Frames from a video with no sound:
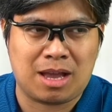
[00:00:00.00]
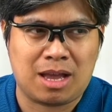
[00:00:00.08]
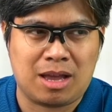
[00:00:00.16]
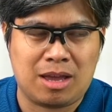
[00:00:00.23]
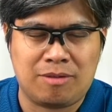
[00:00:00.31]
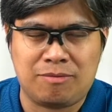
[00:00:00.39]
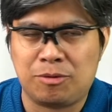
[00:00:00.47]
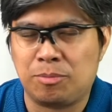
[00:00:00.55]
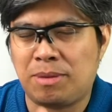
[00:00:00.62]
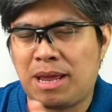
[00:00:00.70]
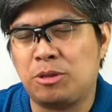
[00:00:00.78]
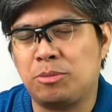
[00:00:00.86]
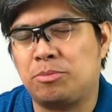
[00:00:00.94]
if you
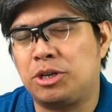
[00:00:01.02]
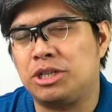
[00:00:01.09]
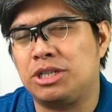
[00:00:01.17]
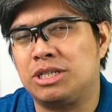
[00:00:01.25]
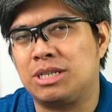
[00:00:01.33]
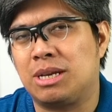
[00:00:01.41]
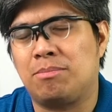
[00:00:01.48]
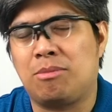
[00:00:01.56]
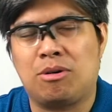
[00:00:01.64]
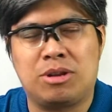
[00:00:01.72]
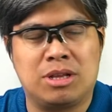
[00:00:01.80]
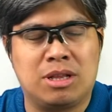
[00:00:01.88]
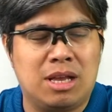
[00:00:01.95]
plan to purchase a
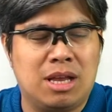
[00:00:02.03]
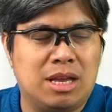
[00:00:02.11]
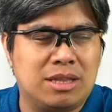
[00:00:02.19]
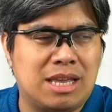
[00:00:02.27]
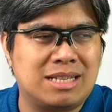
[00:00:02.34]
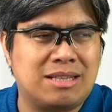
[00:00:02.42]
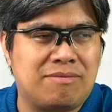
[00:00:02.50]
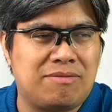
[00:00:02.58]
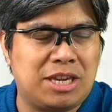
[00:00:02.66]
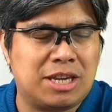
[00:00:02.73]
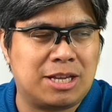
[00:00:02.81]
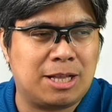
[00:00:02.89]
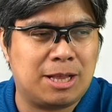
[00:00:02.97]
model Tesla
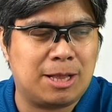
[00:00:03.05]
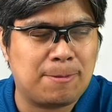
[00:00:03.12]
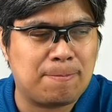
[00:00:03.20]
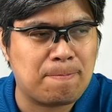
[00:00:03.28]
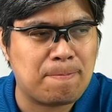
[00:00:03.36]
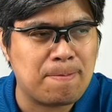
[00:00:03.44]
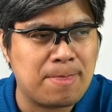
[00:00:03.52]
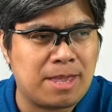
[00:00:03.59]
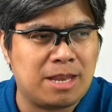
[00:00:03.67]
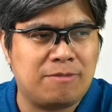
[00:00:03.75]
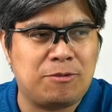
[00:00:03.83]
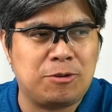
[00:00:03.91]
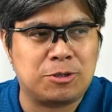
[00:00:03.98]
vehicle in the
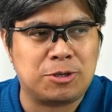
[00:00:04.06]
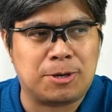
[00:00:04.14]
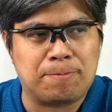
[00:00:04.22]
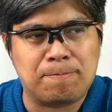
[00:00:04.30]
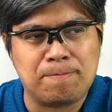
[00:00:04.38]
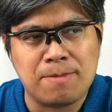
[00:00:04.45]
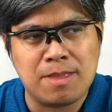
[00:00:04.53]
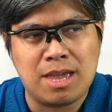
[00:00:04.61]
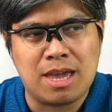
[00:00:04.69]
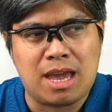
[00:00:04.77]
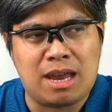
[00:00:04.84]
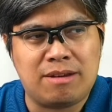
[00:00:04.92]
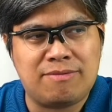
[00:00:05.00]
future.
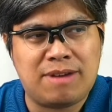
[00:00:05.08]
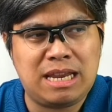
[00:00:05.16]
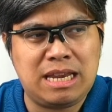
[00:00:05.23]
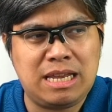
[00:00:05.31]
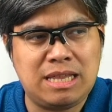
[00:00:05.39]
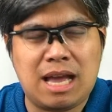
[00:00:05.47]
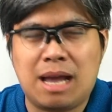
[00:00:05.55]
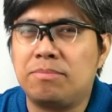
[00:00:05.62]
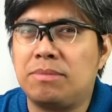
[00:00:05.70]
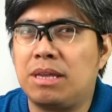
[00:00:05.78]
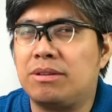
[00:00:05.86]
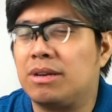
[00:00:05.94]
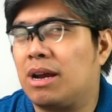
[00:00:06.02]
And finally, the
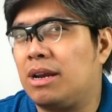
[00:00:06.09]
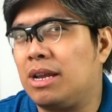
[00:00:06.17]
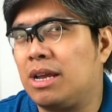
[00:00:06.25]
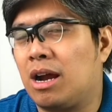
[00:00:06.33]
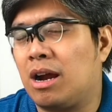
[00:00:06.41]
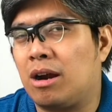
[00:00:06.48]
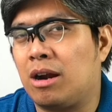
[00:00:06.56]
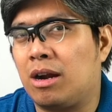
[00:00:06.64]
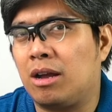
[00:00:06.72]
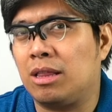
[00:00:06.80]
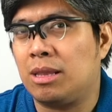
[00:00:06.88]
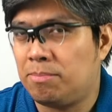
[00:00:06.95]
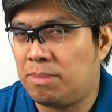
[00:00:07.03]
update regarding our
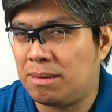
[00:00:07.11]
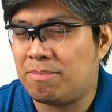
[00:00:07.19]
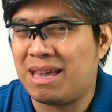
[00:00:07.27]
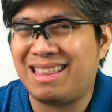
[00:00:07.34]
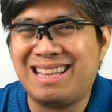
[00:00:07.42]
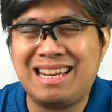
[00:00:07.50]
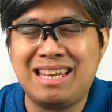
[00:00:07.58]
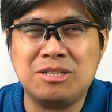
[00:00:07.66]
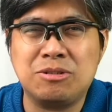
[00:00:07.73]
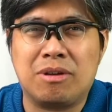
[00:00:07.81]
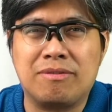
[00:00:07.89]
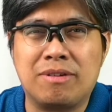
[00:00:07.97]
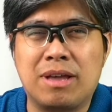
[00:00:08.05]
Olympic medalists who
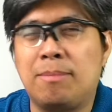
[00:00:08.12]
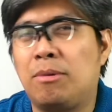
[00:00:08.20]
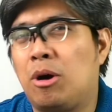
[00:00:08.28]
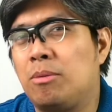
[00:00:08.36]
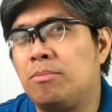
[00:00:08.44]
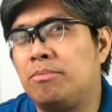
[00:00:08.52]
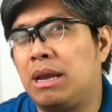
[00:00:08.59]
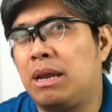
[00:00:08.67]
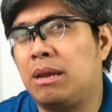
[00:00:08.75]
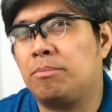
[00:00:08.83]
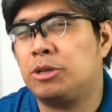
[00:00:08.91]
have come home bringing